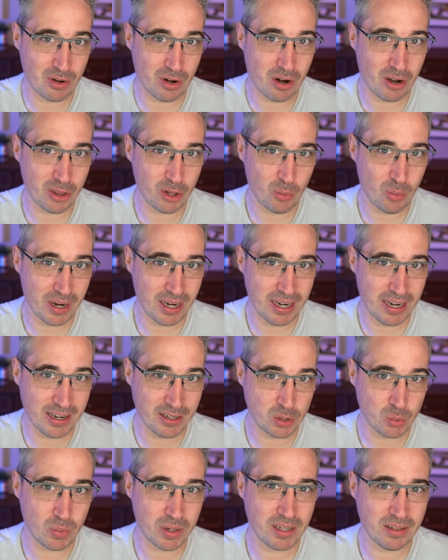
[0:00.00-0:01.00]
that are on the way
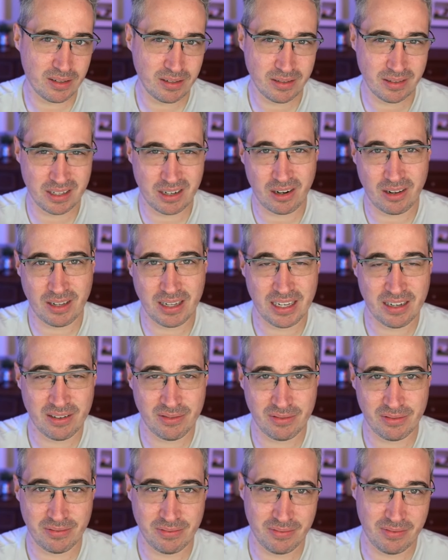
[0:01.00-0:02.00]
as well that all
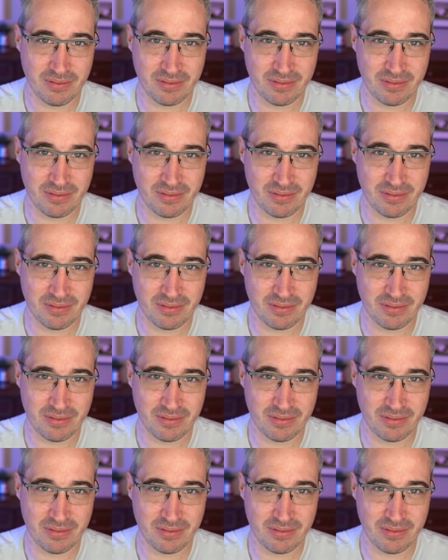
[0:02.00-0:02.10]
have